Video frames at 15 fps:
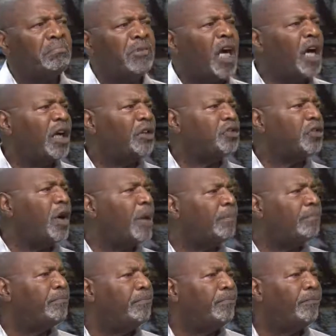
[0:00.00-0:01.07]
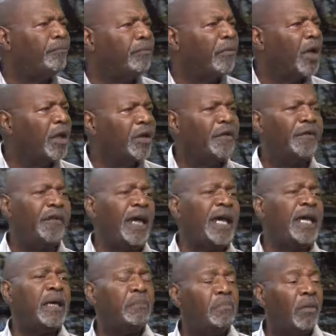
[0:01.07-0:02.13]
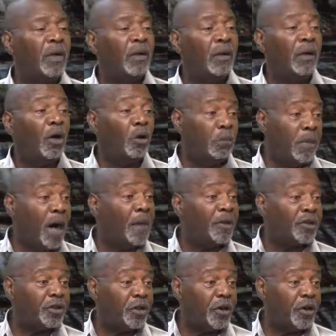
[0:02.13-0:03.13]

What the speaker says: Donald Trump. The flame, Obama's